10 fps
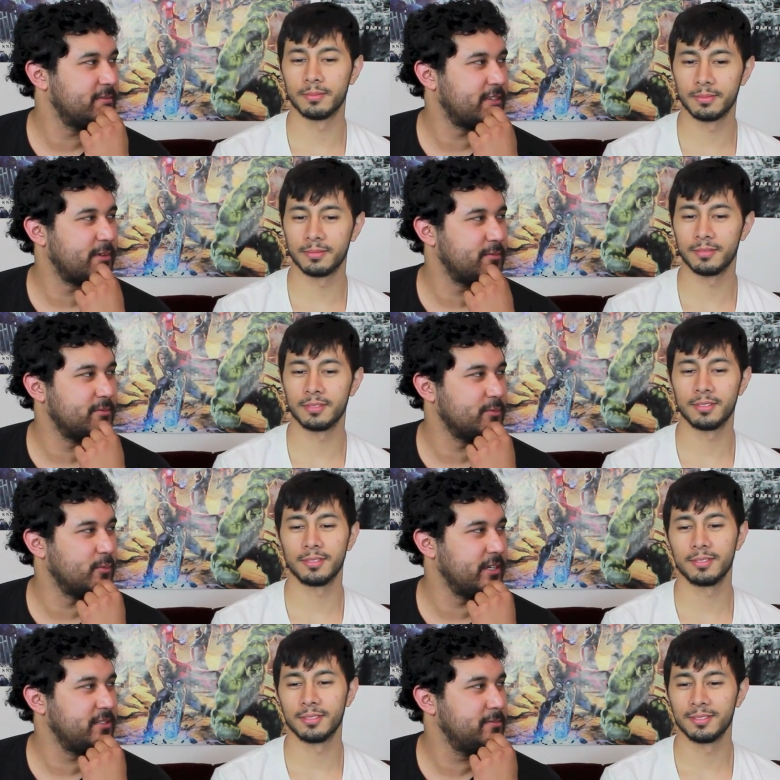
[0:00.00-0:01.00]
Speaker 1: That.
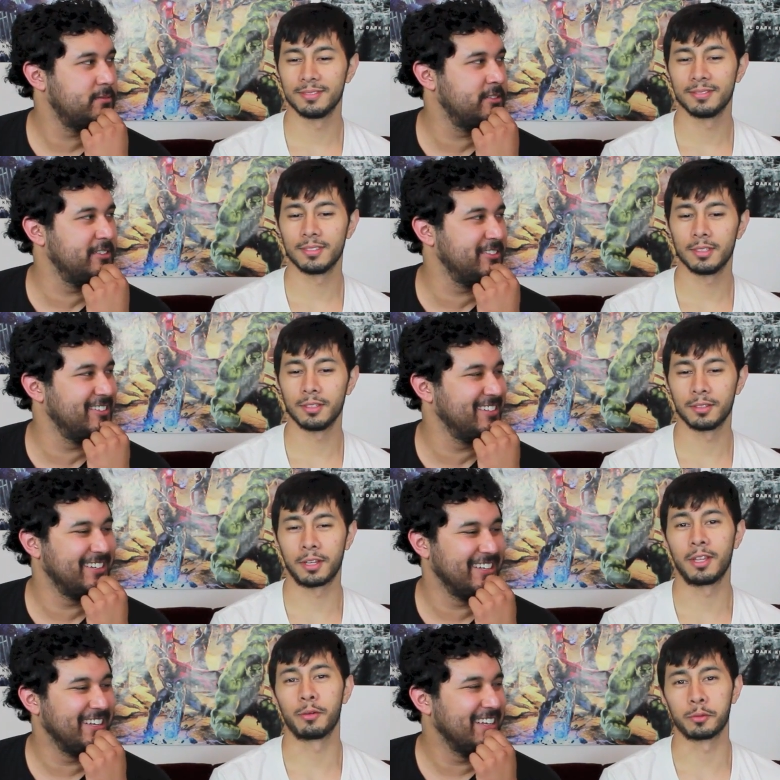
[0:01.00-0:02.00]
What?
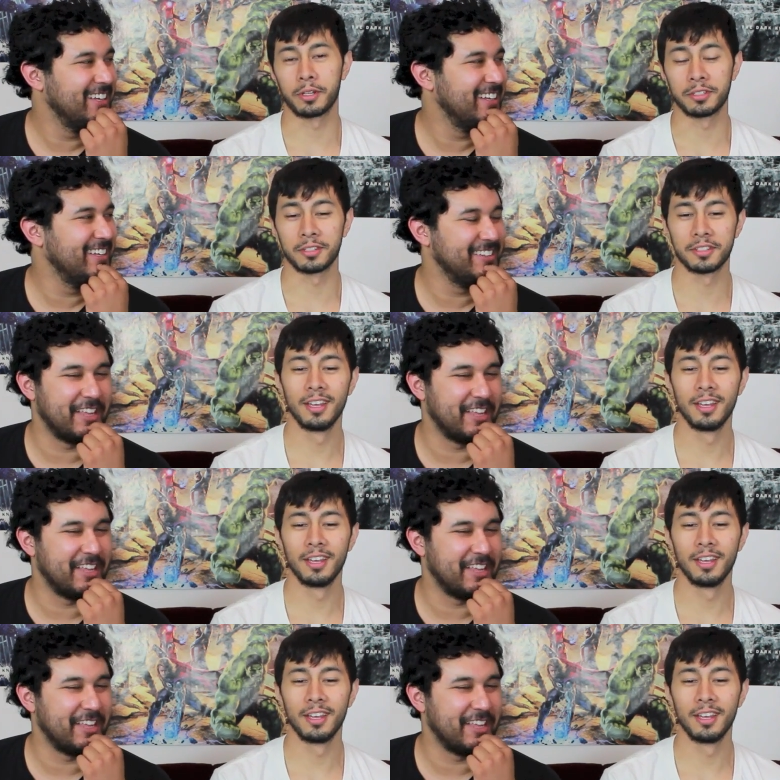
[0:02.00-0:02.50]
Okay, that was racist.